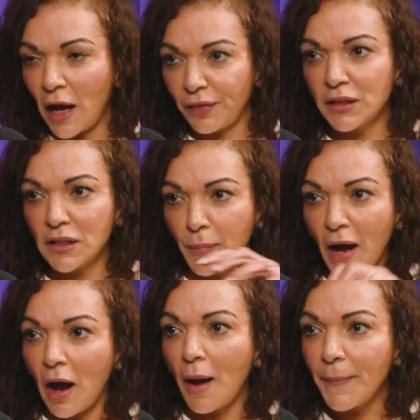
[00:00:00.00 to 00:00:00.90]
other
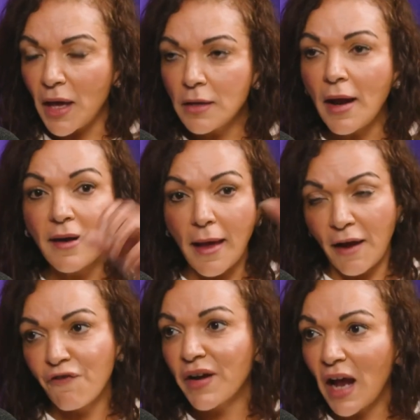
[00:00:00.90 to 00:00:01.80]
department and
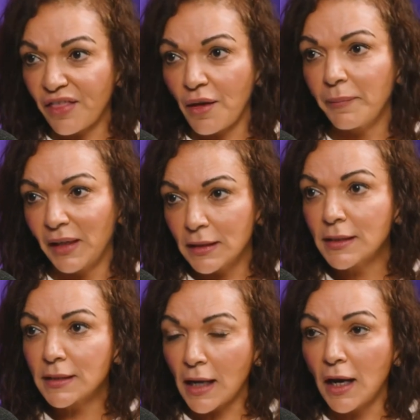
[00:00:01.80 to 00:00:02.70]
every other
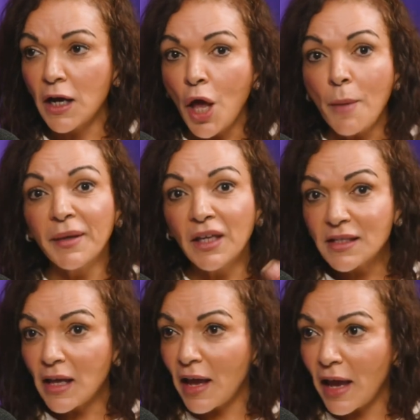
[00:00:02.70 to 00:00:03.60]
minister, because
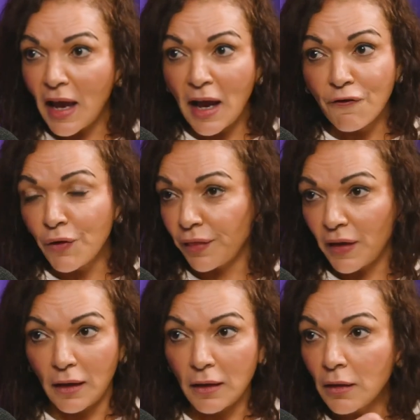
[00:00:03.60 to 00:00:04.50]

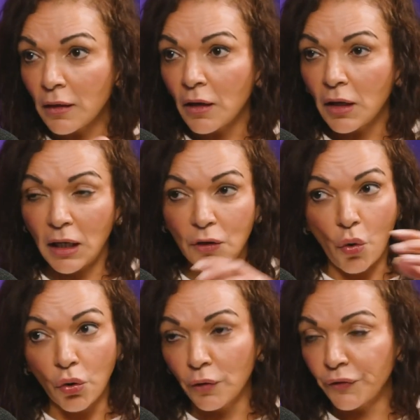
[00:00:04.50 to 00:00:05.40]
everything in
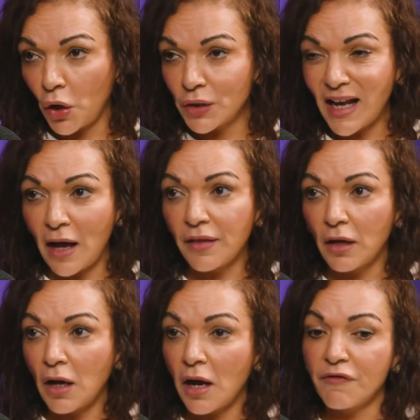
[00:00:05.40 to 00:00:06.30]
all of those other
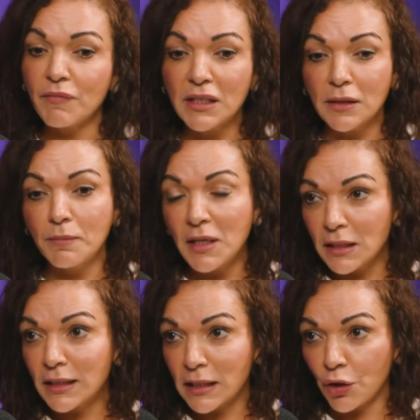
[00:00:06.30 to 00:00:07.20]
kind of
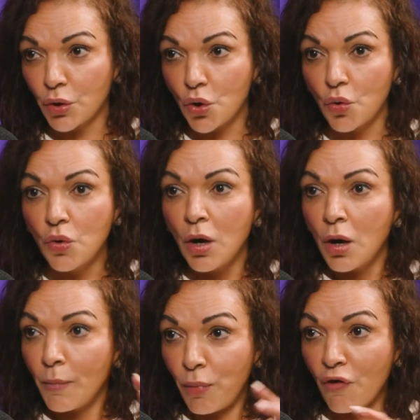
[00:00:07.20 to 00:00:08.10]
ministerial
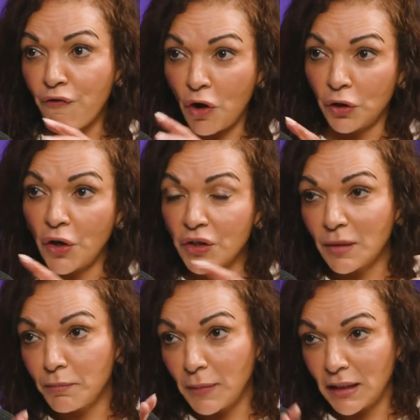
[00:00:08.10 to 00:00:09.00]
portfolios
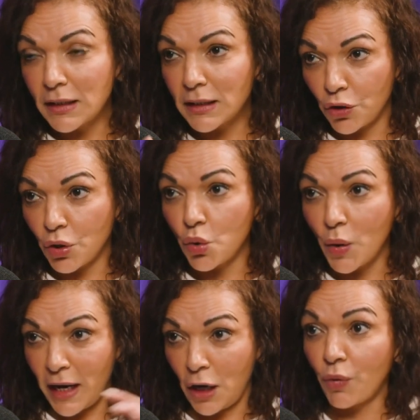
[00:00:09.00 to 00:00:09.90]
and ministerial
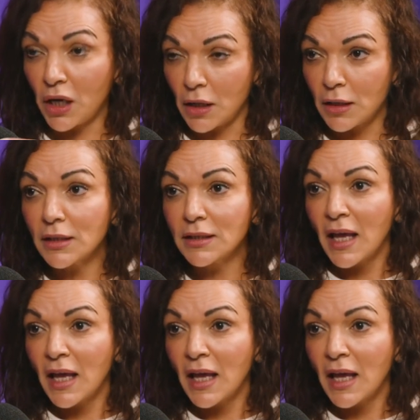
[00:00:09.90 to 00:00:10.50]
areas